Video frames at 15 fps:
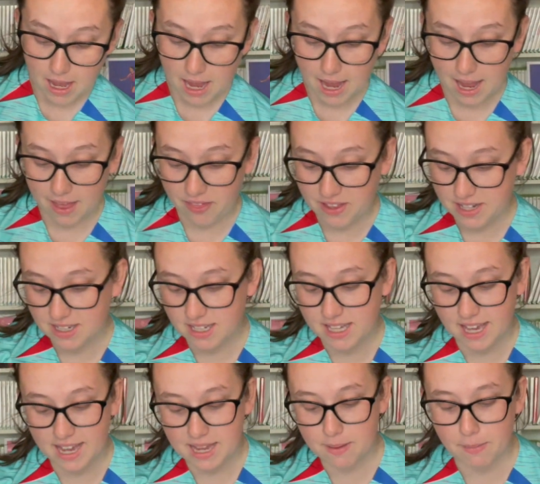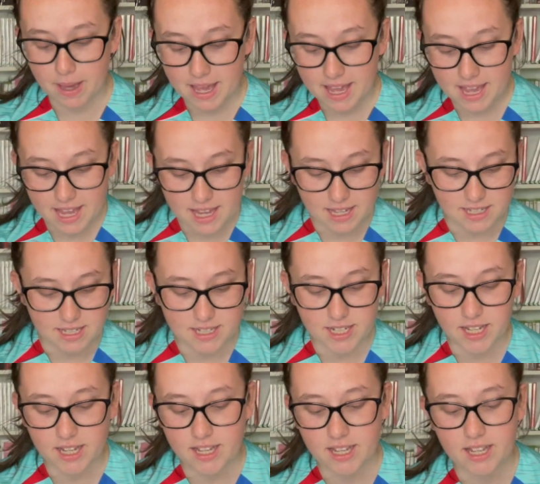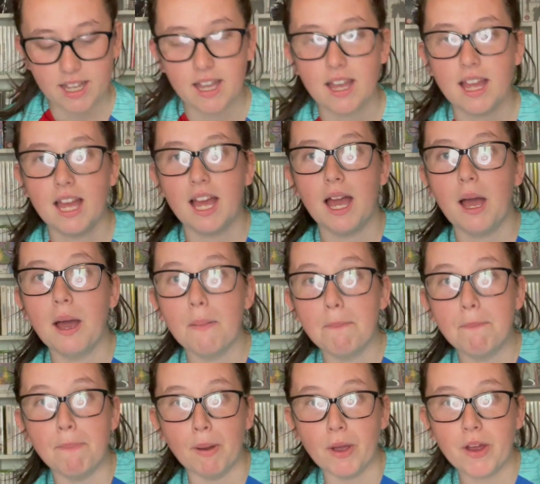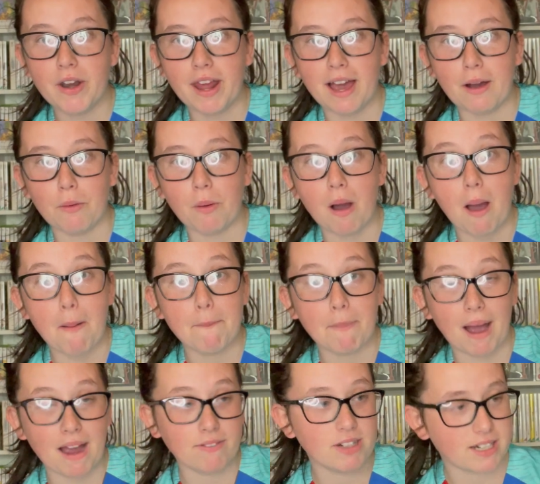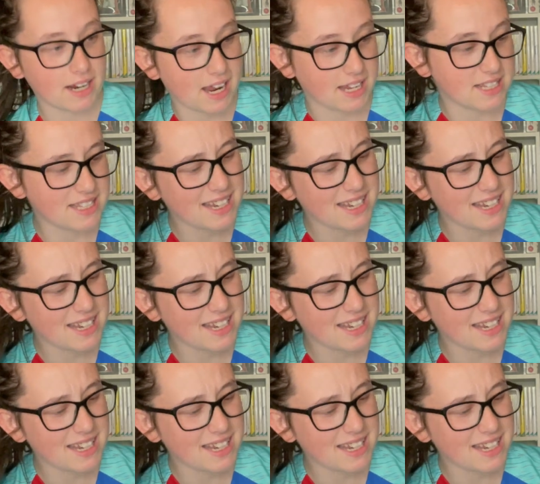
And this game is Burnout Paradise.